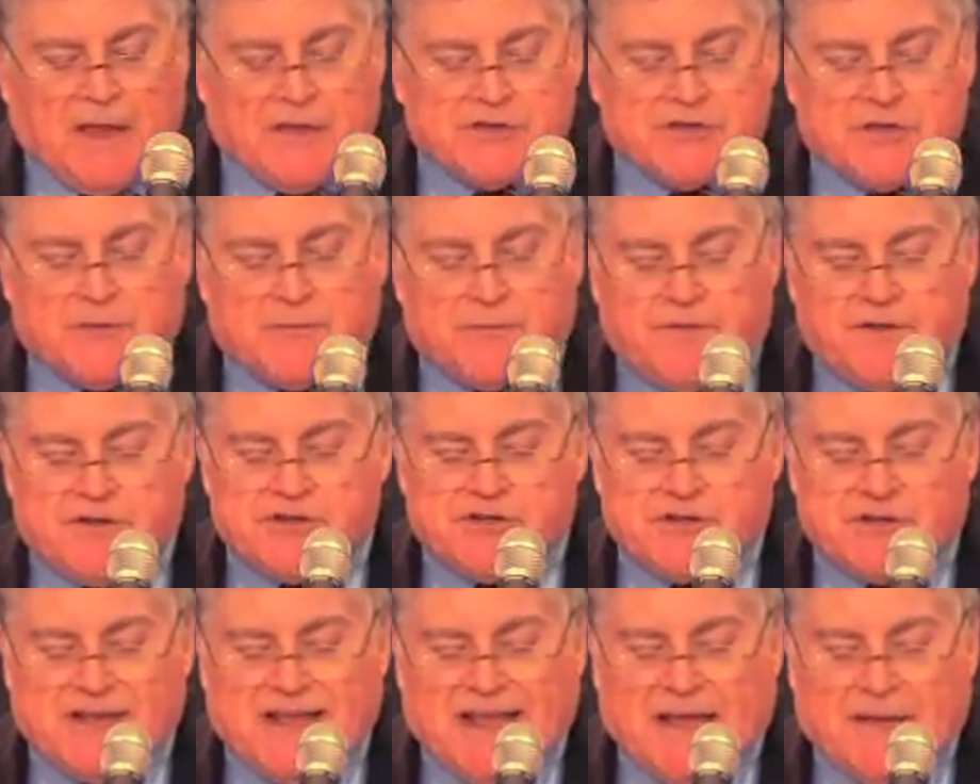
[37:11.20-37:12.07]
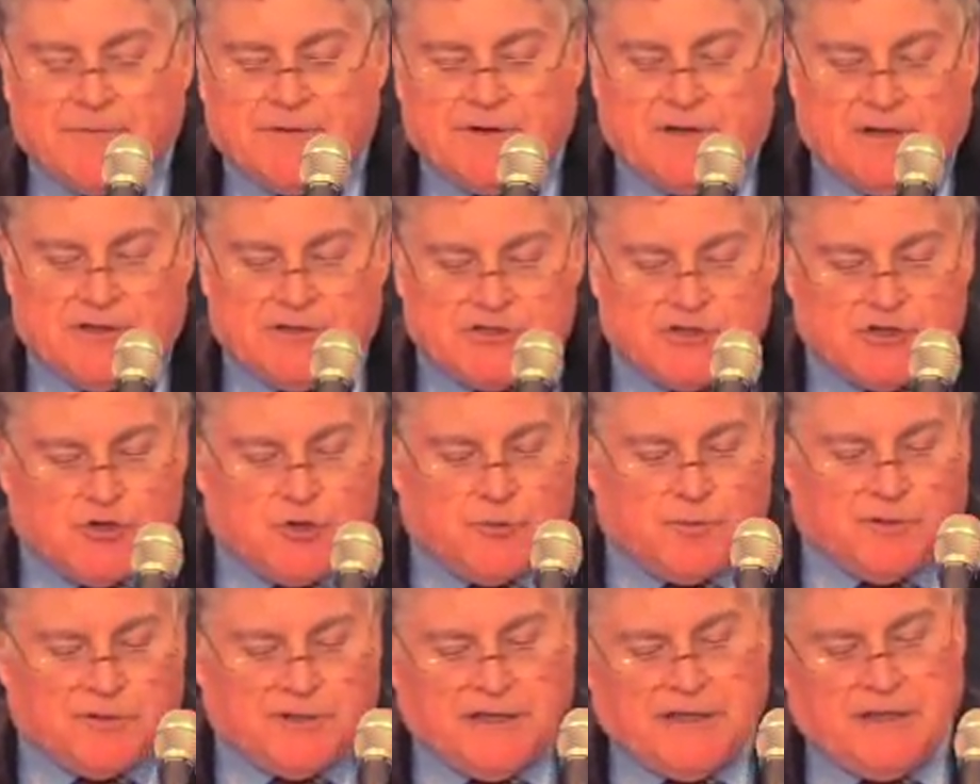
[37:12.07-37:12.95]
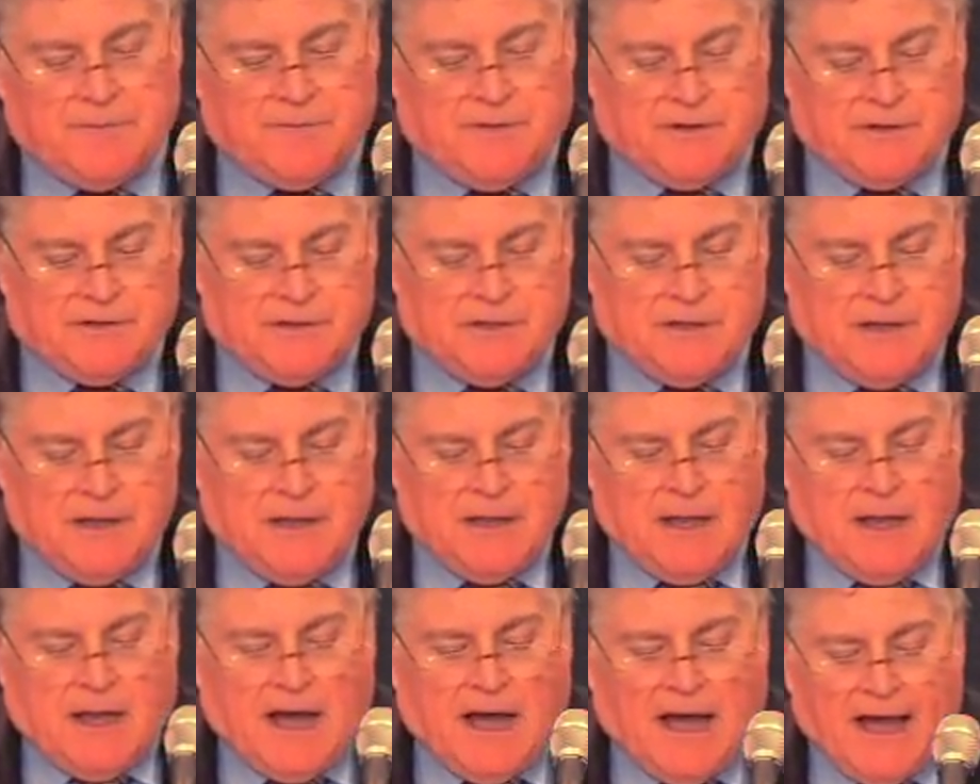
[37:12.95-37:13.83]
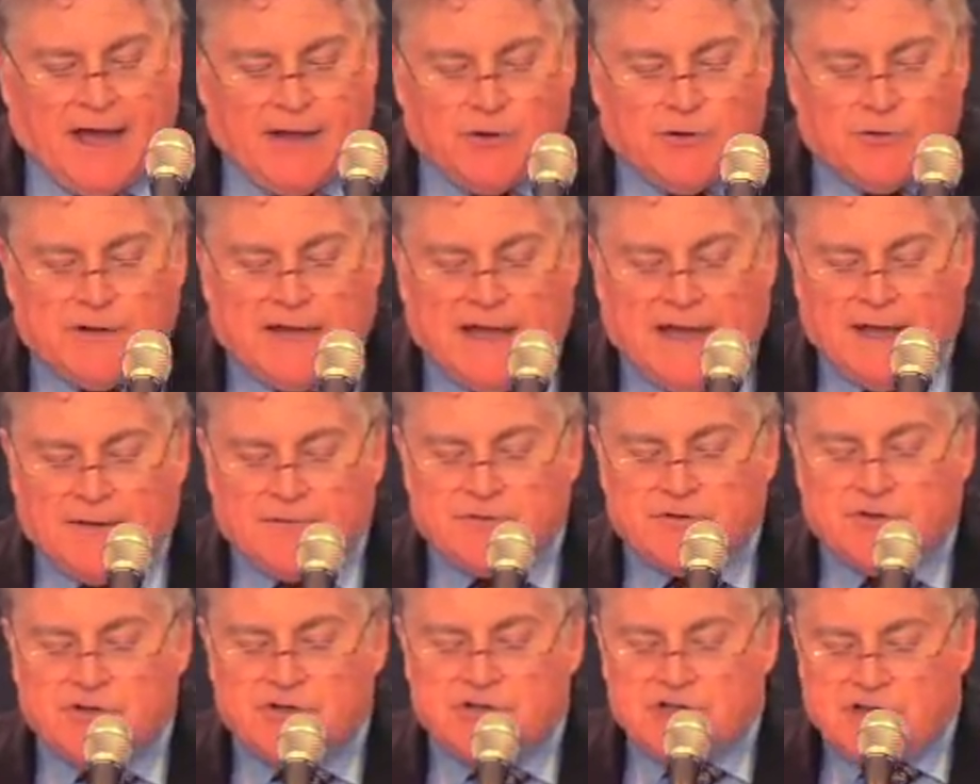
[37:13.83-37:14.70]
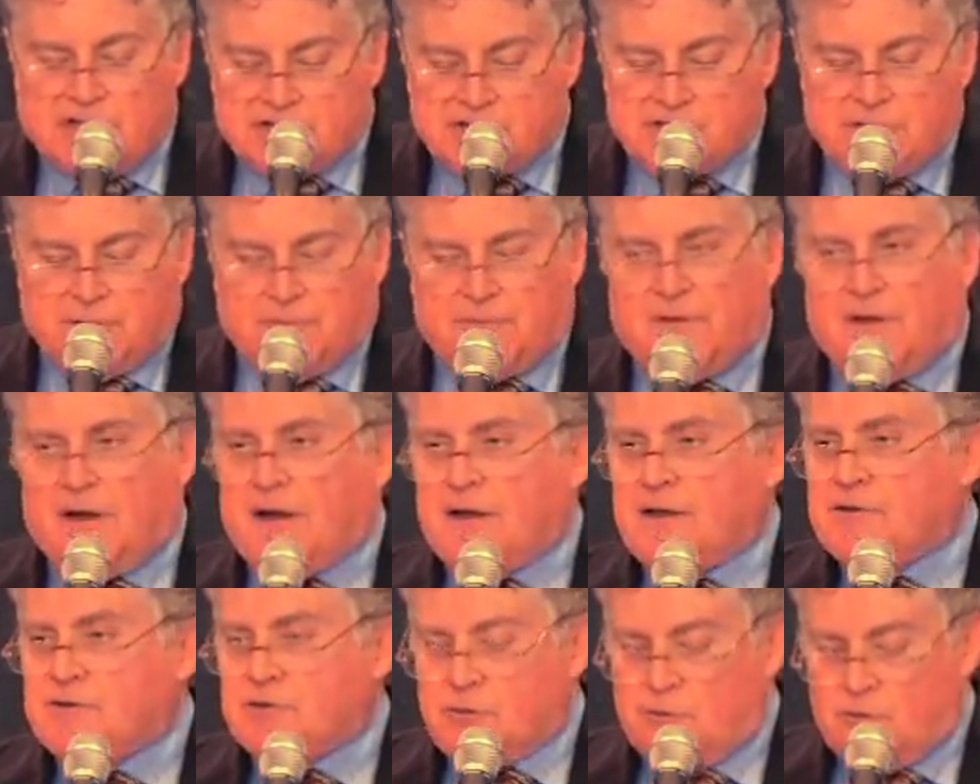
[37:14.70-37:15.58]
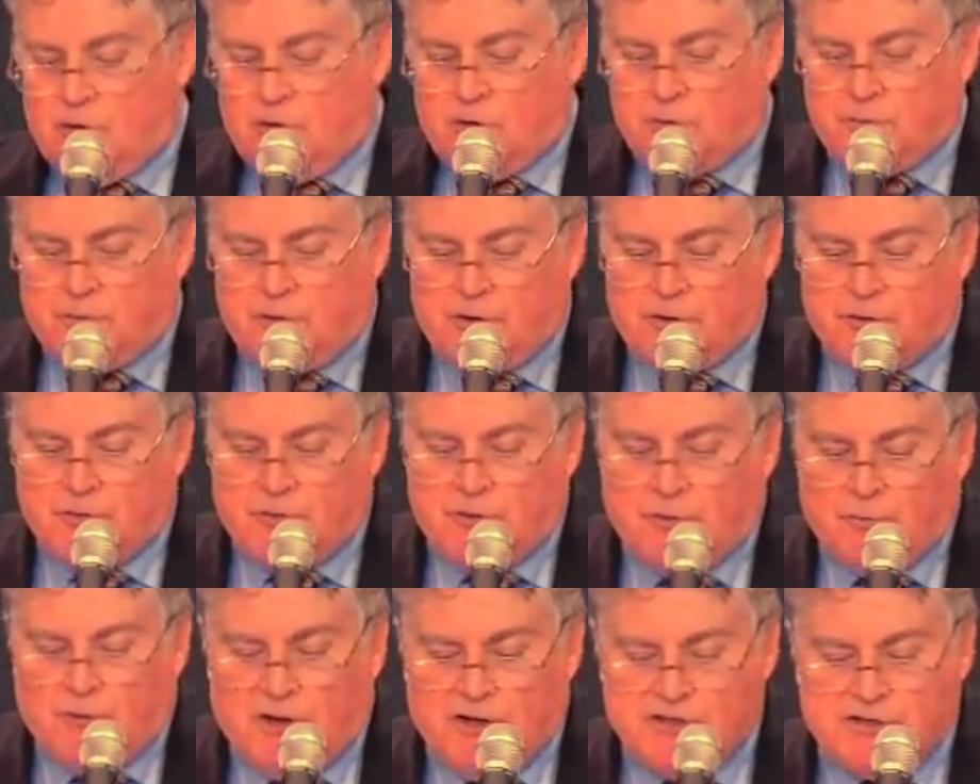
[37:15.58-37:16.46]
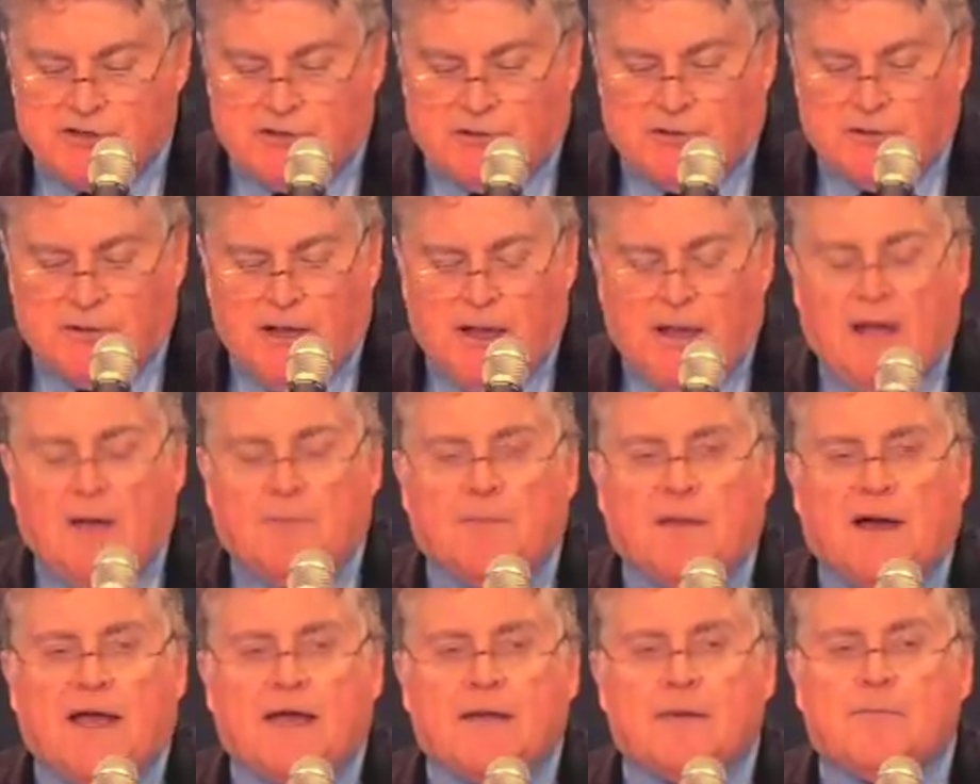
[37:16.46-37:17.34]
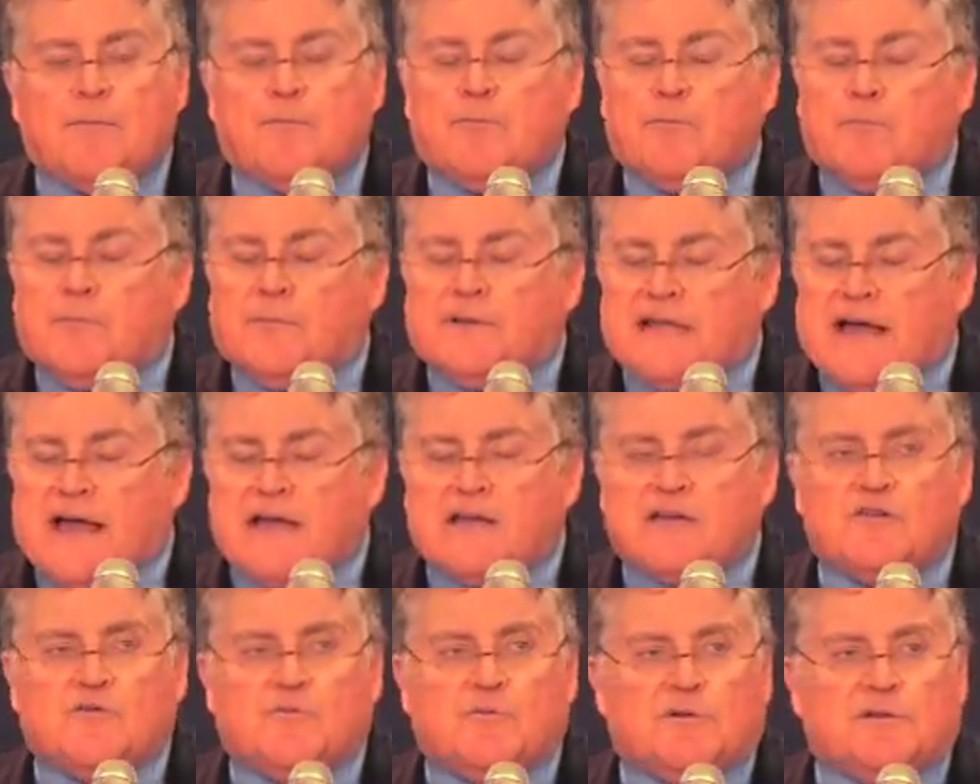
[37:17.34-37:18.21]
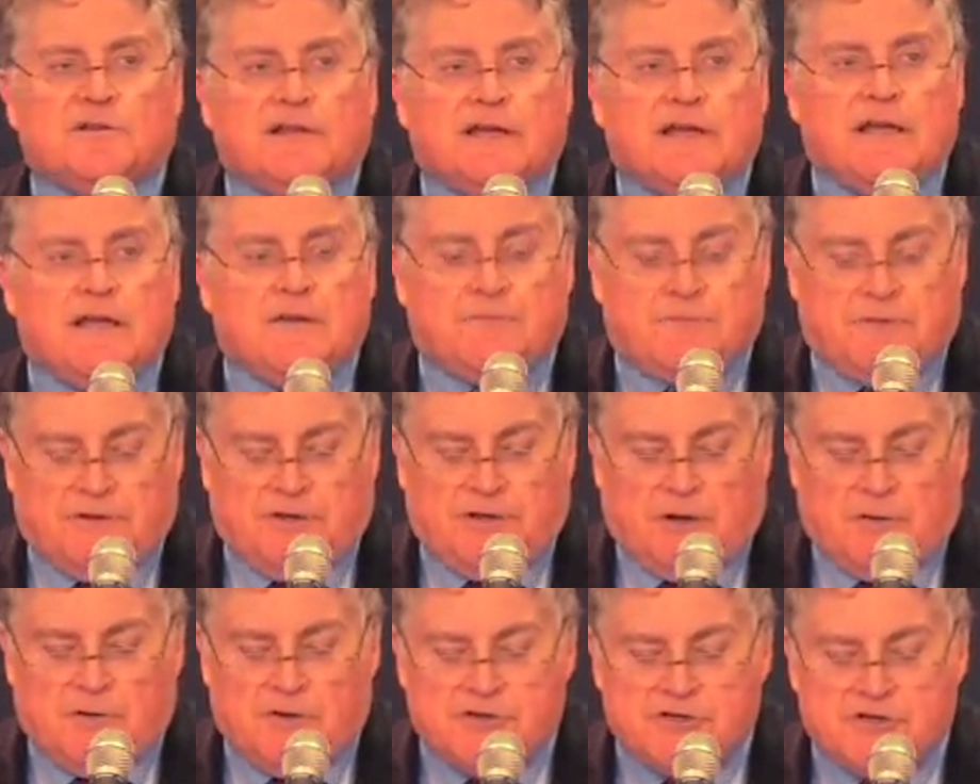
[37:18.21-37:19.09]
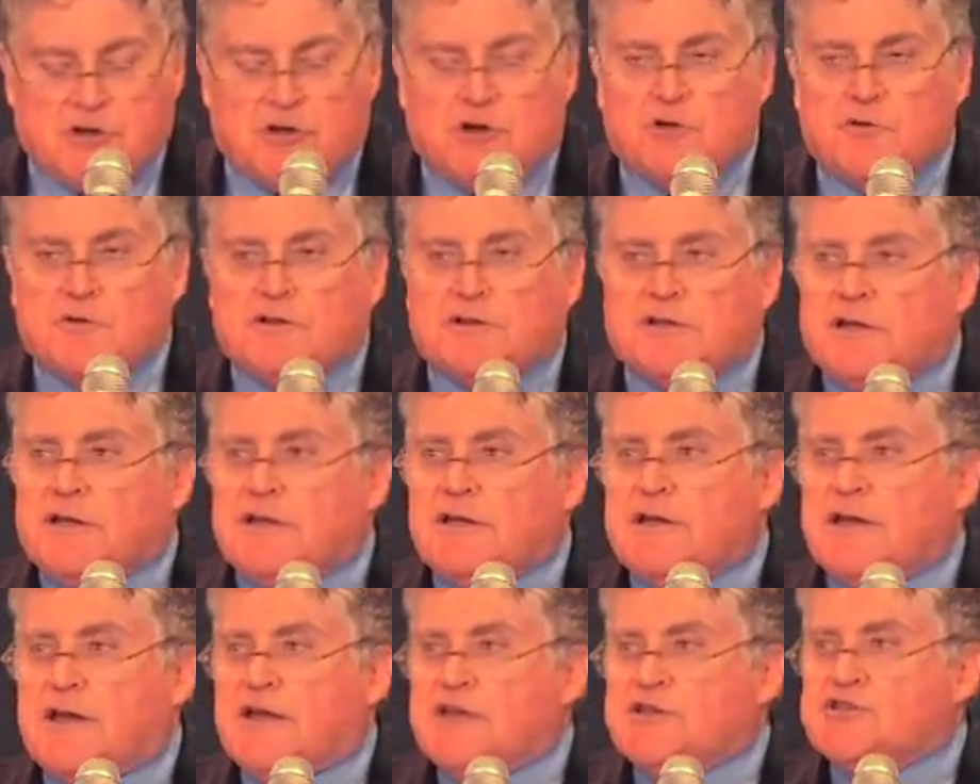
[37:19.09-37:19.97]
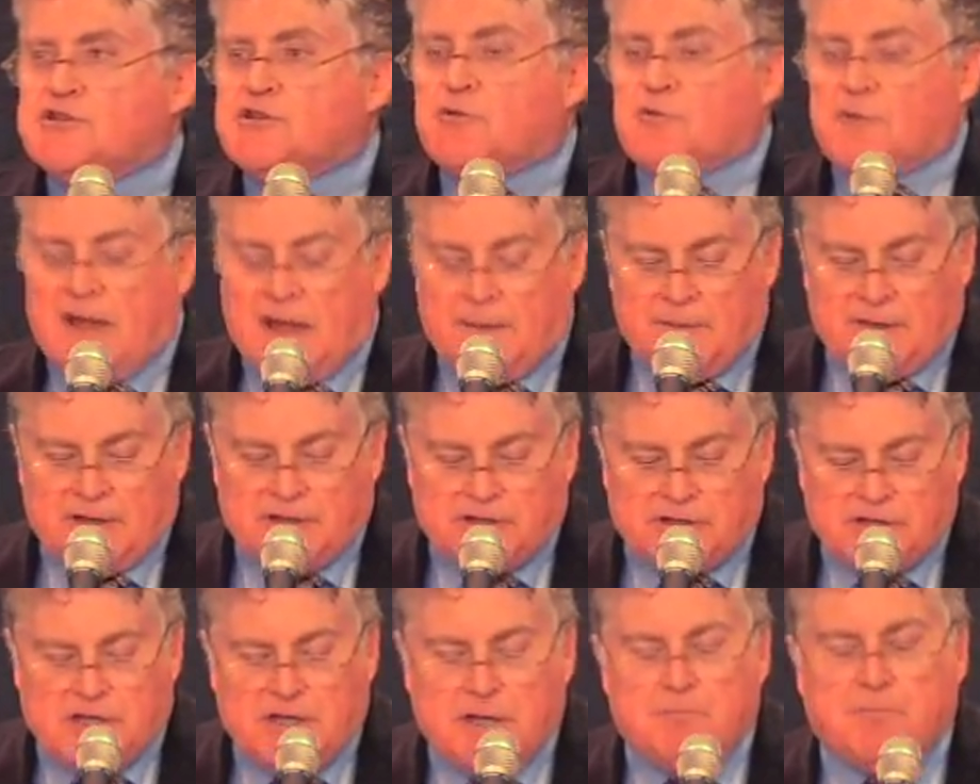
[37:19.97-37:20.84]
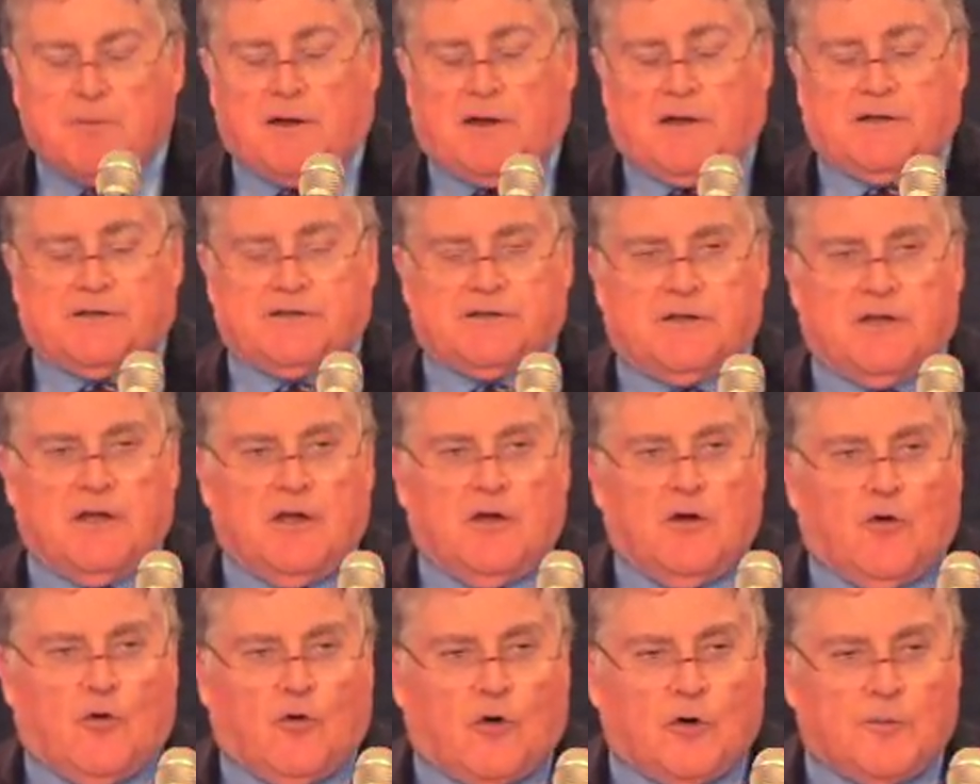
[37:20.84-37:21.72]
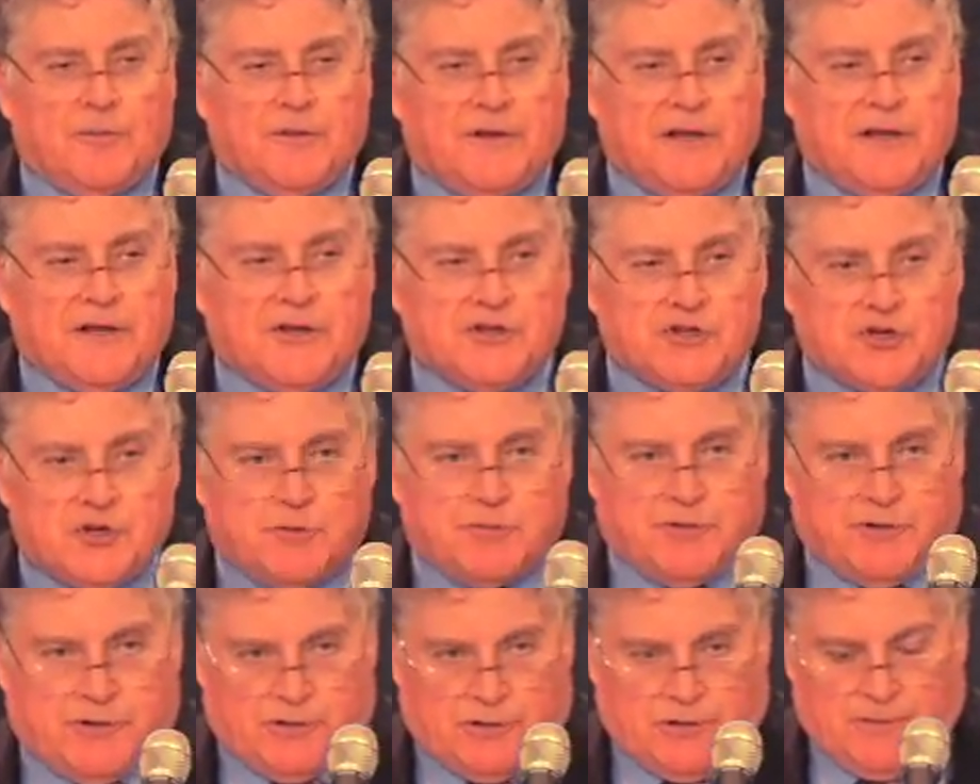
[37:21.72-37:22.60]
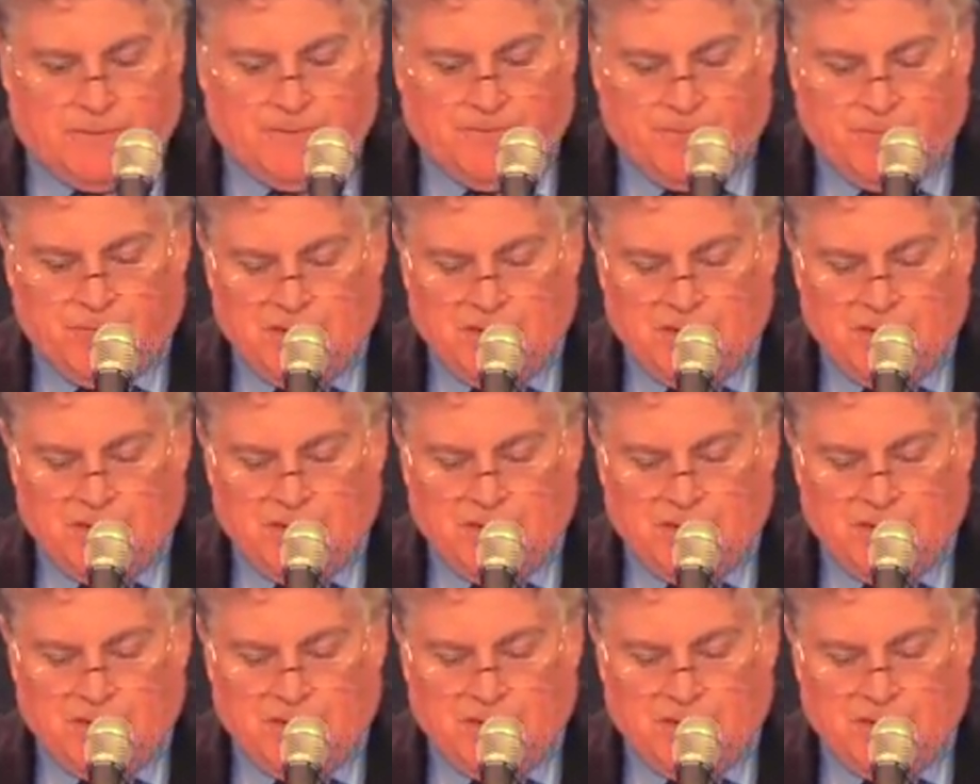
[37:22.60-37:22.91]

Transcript: sufficient evidence to believe it. I don't have to justify, to quote Bertrand Russell, my lack of belief that there is currently a ceramic teapot orbiting Jupiter.